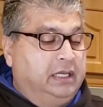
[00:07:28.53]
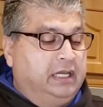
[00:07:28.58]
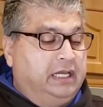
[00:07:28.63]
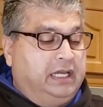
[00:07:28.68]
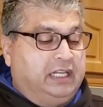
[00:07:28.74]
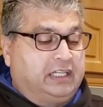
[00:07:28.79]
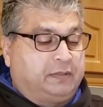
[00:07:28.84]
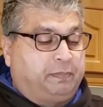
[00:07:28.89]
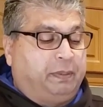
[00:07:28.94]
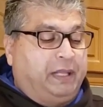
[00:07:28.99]

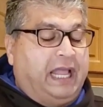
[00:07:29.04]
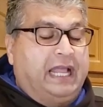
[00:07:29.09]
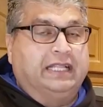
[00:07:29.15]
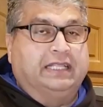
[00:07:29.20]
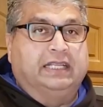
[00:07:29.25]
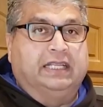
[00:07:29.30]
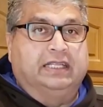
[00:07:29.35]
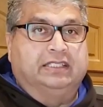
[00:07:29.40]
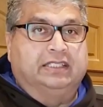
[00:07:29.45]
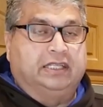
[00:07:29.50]
It's
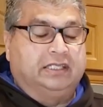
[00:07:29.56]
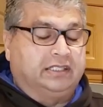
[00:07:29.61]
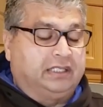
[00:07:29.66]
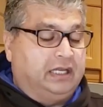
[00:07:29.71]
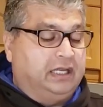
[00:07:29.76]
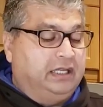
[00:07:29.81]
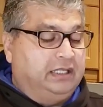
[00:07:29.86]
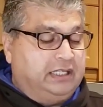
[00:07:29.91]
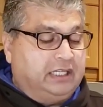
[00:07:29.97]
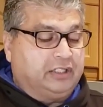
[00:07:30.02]
plantains.
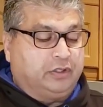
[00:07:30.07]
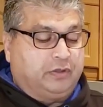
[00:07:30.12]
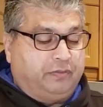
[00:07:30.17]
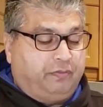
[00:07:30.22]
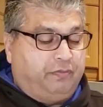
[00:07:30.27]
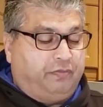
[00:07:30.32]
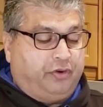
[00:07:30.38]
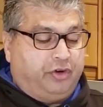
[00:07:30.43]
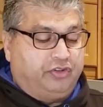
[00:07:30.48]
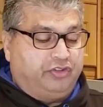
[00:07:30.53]
This
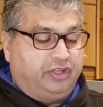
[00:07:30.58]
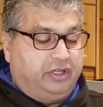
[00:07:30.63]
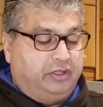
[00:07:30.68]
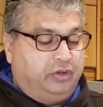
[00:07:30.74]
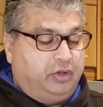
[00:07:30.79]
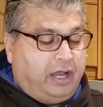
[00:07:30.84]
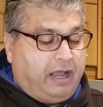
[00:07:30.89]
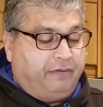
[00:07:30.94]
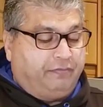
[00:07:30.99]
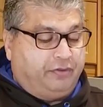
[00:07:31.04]
version
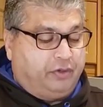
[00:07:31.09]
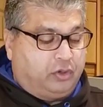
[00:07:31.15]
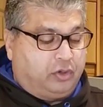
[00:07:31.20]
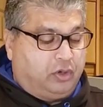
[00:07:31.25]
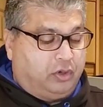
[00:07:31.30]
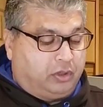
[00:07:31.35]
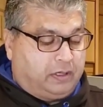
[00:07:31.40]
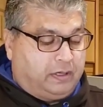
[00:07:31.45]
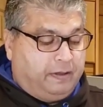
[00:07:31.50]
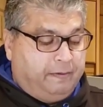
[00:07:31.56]
you have to
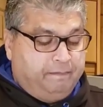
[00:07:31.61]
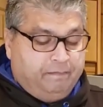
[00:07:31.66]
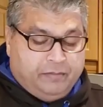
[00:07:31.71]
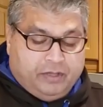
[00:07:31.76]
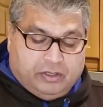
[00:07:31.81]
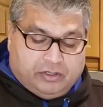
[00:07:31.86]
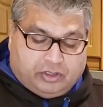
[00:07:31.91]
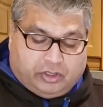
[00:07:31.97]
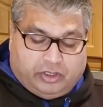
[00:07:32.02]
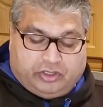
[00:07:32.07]
cook.
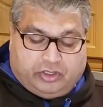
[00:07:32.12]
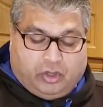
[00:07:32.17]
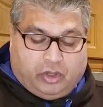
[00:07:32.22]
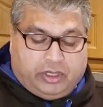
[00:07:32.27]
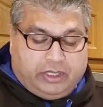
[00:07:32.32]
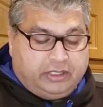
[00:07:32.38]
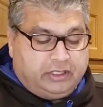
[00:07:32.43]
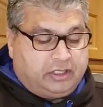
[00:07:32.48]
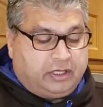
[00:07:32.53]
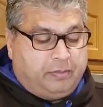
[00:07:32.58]
So you soak
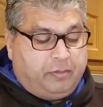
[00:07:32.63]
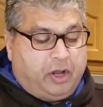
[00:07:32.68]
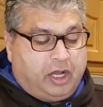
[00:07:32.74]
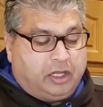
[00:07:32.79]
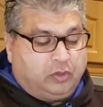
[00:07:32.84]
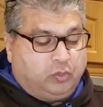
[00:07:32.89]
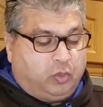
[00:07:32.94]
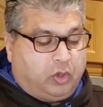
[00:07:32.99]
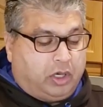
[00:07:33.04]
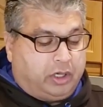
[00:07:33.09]
it in some
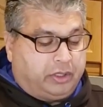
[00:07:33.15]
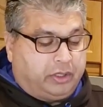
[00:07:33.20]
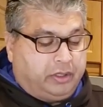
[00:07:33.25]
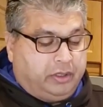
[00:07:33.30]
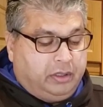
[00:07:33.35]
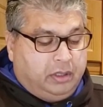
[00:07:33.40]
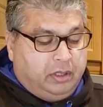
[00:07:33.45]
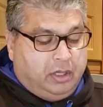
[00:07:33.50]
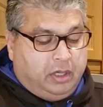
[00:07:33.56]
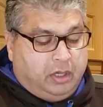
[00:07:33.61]
hot
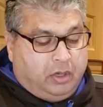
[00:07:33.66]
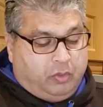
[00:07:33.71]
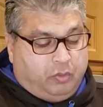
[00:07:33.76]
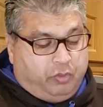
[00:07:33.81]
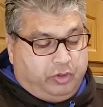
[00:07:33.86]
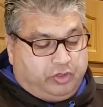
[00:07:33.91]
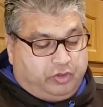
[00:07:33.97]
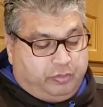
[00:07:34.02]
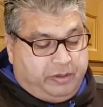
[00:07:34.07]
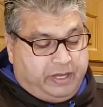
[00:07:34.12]
water,
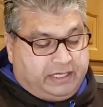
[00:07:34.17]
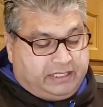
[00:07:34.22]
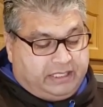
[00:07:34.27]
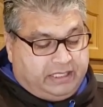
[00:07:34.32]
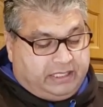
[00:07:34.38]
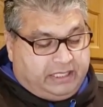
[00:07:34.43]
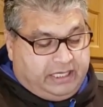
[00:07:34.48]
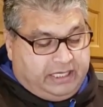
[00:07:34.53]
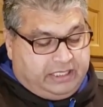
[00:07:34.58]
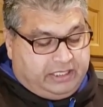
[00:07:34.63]
which makes
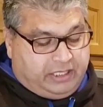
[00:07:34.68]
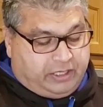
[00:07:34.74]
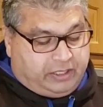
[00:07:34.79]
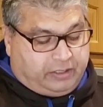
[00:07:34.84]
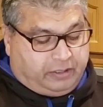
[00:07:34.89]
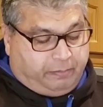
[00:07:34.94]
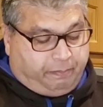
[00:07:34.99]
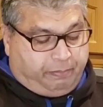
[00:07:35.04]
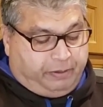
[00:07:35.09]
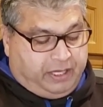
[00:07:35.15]
it easier
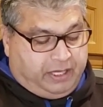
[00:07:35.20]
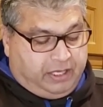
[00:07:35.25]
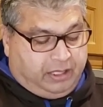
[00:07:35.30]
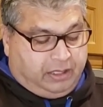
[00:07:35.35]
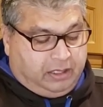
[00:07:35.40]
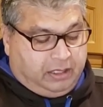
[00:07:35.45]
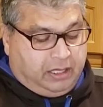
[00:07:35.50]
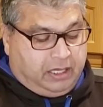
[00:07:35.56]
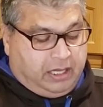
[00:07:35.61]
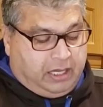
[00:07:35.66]
to
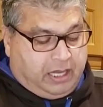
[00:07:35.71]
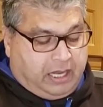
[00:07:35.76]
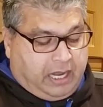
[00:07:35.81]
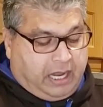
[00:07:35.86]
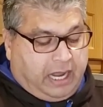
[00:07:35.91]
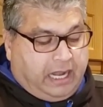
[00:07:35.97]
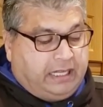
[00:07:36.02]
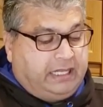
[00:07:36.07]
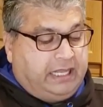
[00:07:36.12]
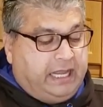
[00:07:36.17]
peel,
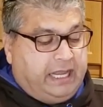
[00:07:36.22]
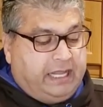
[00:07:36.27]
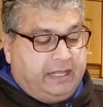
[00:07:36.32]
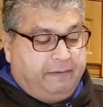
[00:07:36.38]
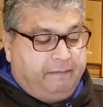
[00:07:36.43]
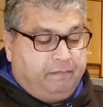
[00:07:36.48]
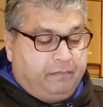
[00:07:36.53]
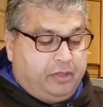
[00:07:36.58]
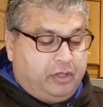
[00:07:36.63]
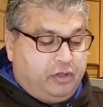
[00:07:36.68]
and
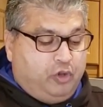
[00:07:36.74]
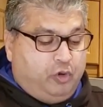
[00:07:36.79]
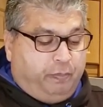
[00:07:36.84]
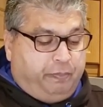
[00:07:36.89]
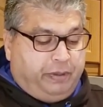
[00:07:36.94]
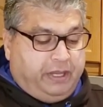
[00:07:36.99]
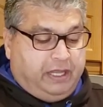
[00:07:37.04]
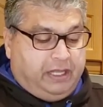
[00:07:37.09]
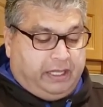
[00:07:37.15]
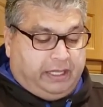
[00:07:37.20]
then you
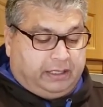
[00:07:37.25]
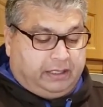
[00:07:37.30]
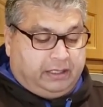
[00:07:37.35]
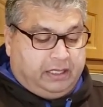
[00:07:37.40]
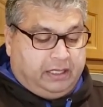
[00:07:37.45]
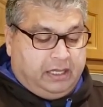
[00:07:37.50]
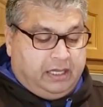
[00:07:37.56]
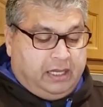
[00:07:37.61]
peel it.